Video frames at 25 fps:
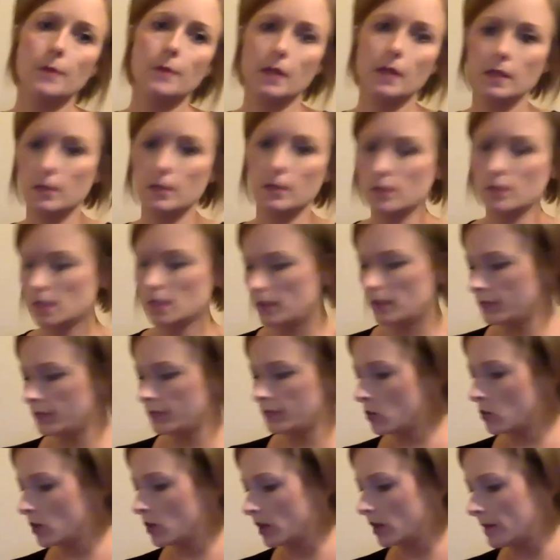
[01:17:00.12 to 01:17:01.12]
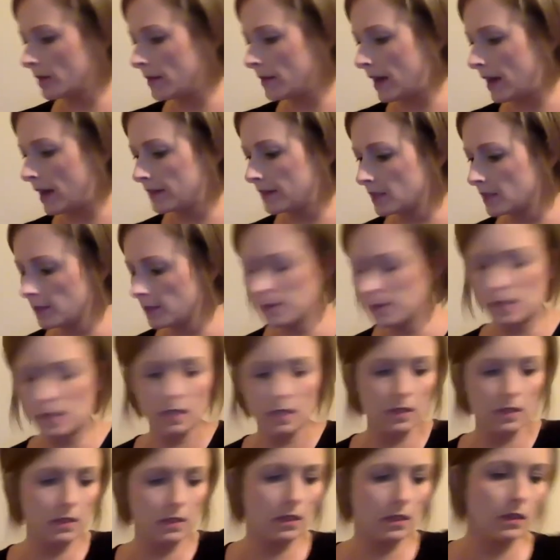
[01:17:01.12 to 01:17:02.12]
and use it for a bathtub
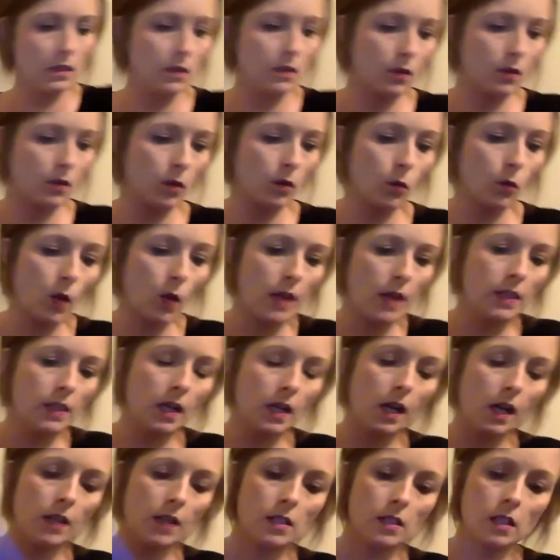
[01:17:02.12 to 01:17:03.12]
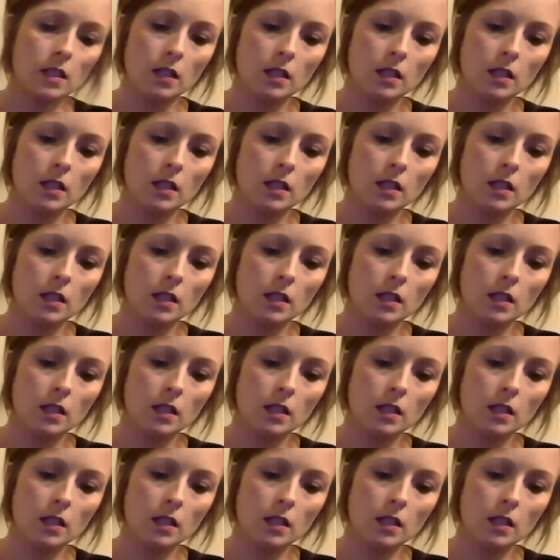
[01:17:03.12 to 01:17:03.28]
seat or whatnot.